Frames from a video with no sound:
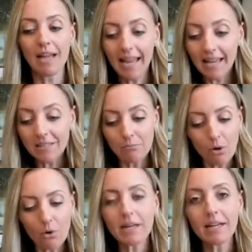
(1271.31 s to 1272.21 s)
and
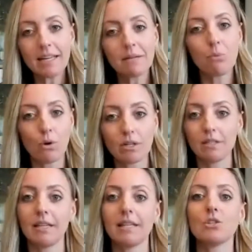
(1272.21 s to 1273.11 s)
more importantly,